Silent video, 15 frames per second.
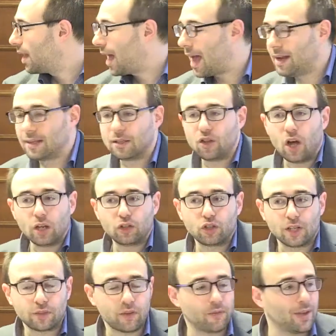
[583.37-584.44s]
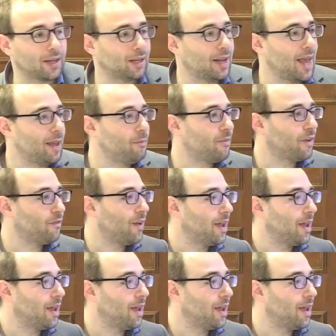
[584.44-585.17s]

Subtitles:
And it's not just that they claim that